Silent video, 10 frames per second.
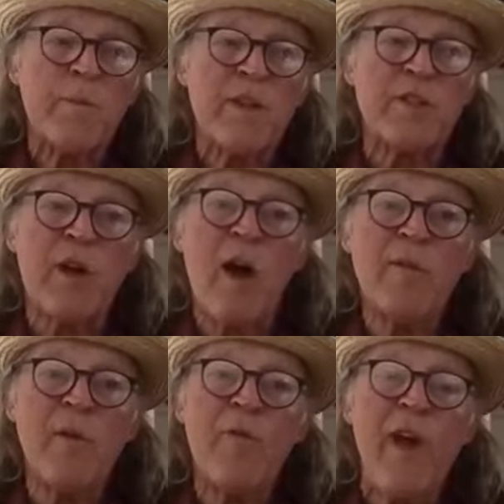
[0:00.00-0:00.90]
It's called
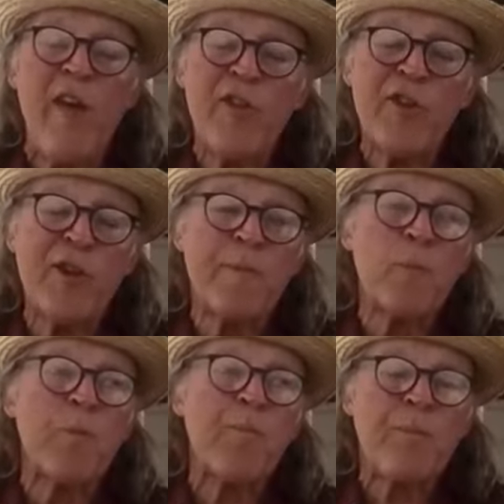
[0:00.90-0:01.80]
The Faiths,
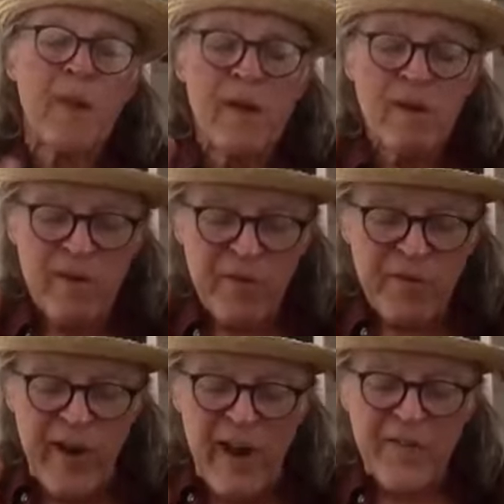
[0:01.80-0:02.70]

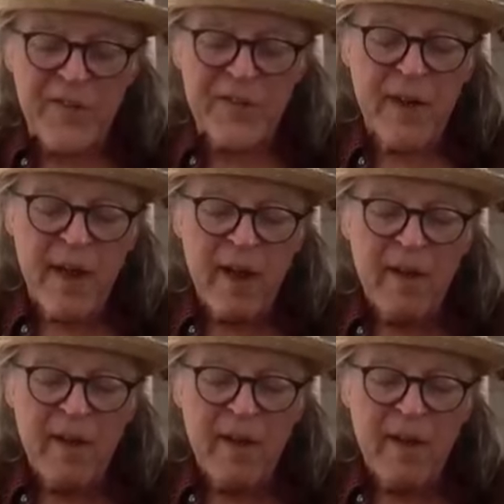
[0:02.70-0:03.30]
Faiths,